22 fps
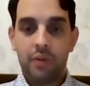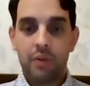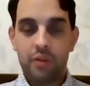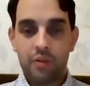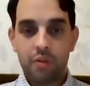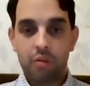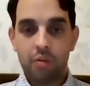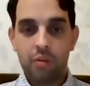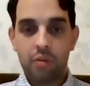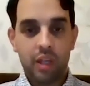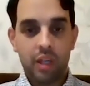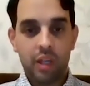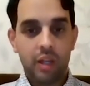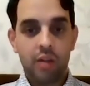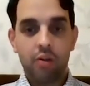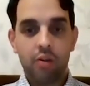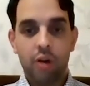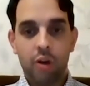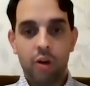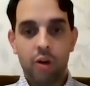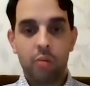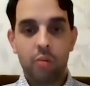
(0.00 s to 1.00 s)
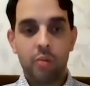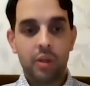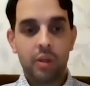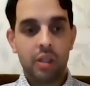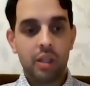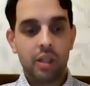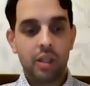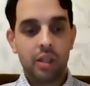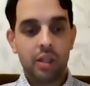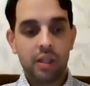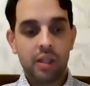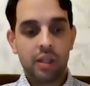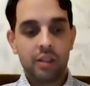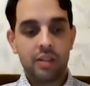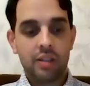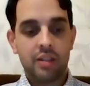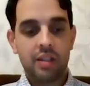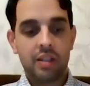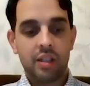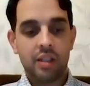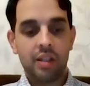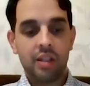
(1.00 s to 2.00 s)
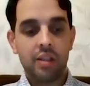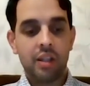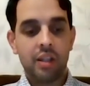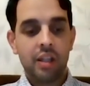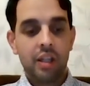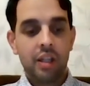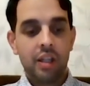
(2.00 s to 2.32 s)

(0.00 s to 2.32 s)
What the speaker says: So yeah, no, I completely understand it.